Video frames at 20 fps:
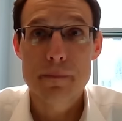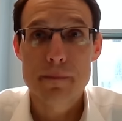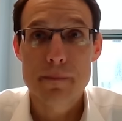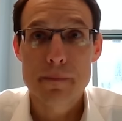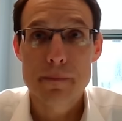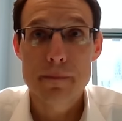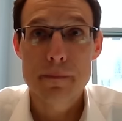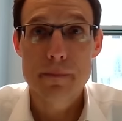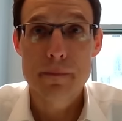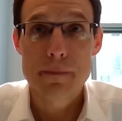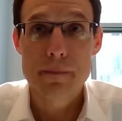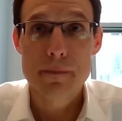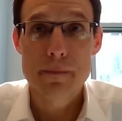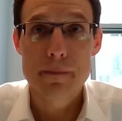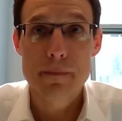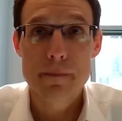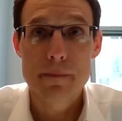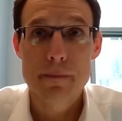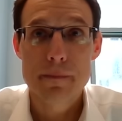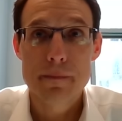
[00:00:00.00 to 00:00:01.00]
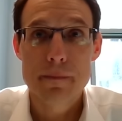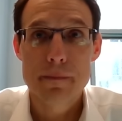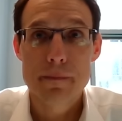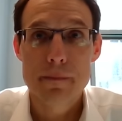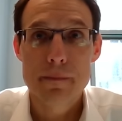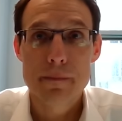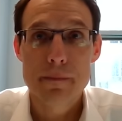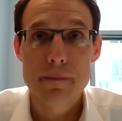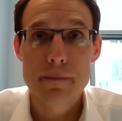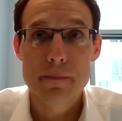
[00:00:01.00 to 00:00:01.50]

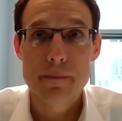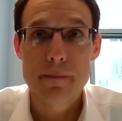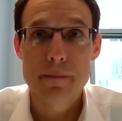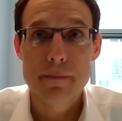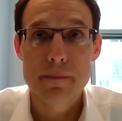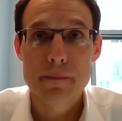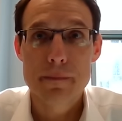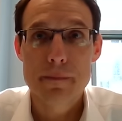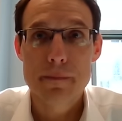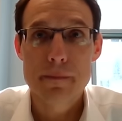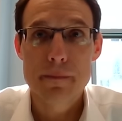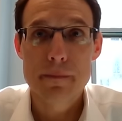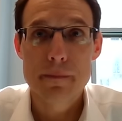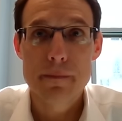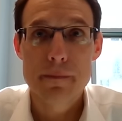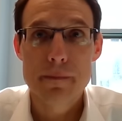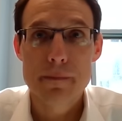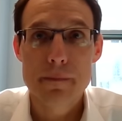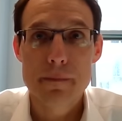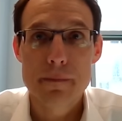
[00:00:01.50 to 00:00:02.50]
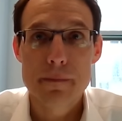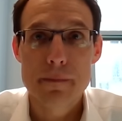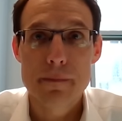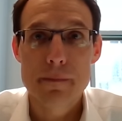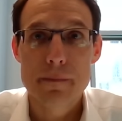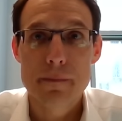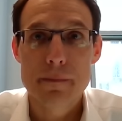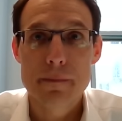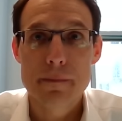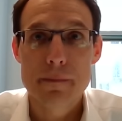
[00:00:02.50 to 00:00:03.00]

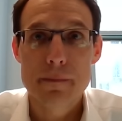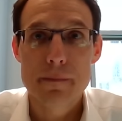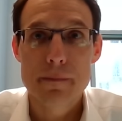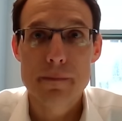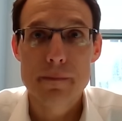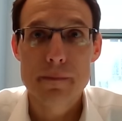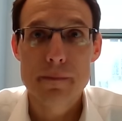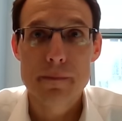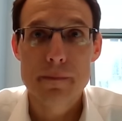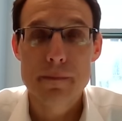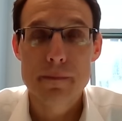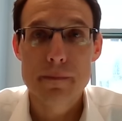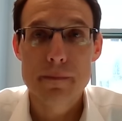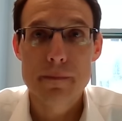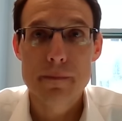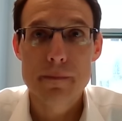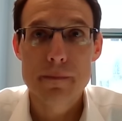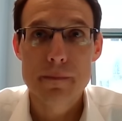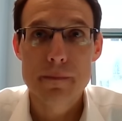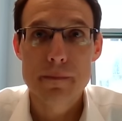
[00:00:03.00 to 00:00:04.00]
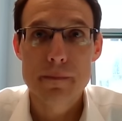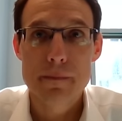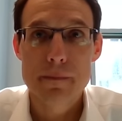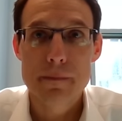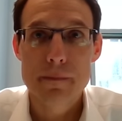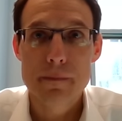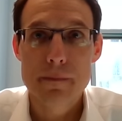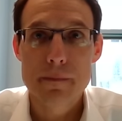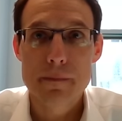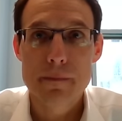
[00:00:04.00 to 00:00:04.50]

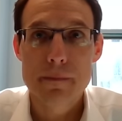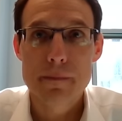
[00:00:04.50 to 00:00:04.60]
This person isn't speaking.